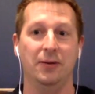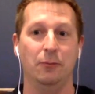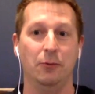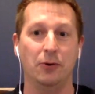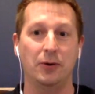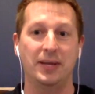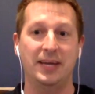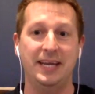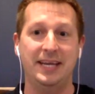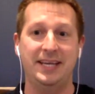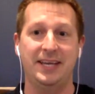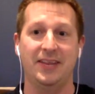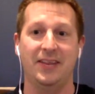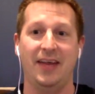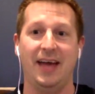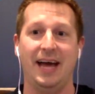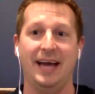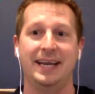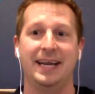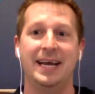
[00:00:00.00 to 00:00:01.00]
We'll get to
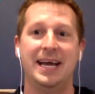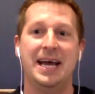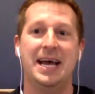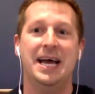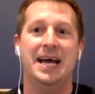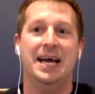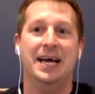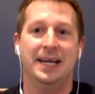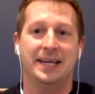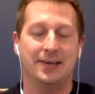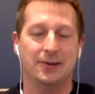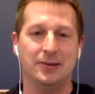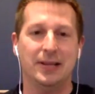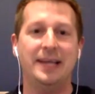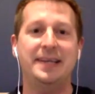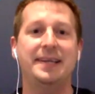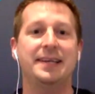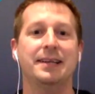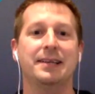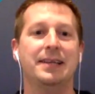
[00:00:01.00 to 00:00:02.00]
that. So
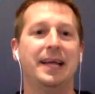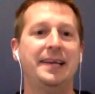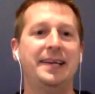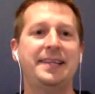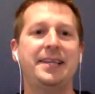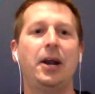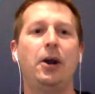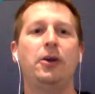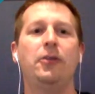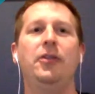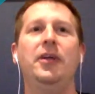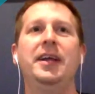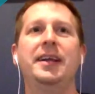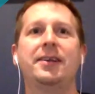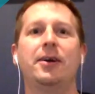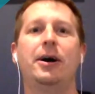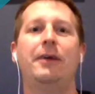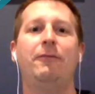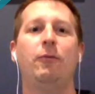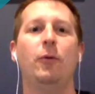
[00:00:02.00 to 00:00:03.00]
let's let's start things
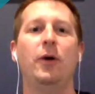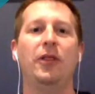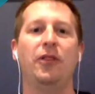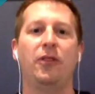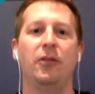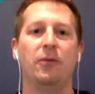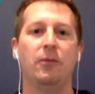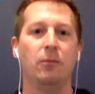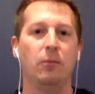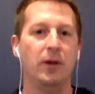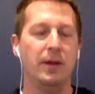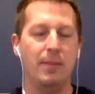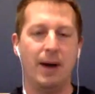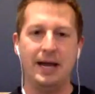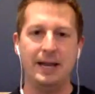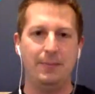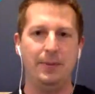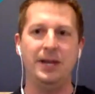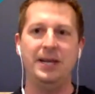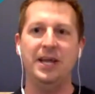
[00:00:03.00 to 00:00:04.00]
off with in my
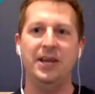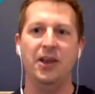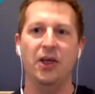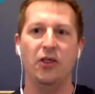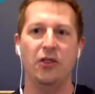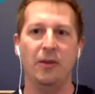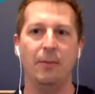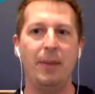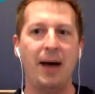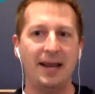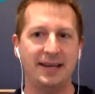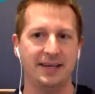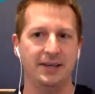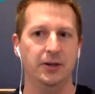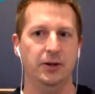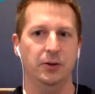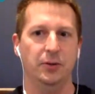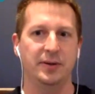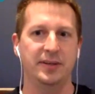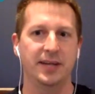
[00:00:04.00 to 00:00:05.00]
opinion, the best
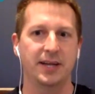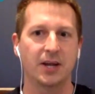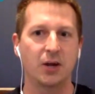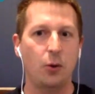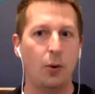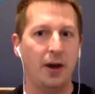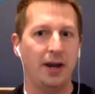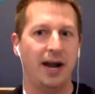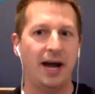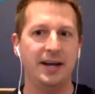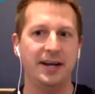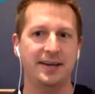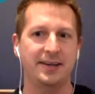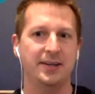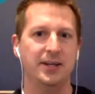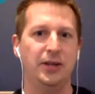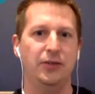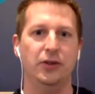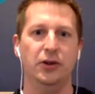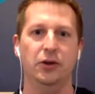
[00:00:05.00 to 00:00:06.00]
news. And quite
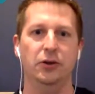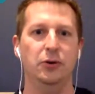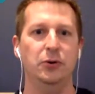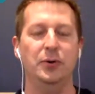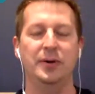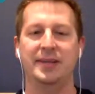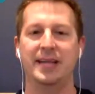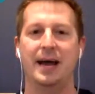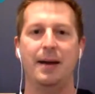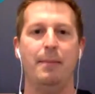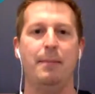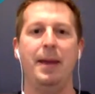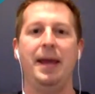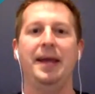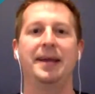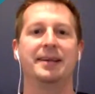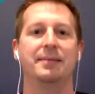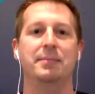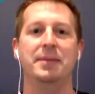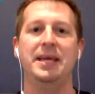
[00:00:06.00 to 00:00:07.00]
honestly, the news that
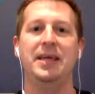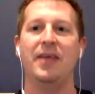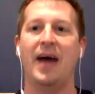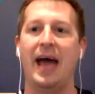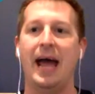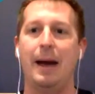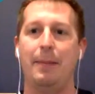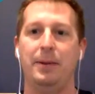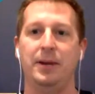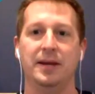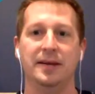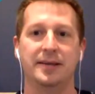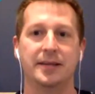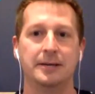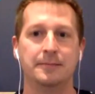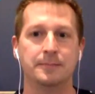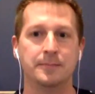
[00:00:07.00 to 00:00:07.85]
makes me the happiest.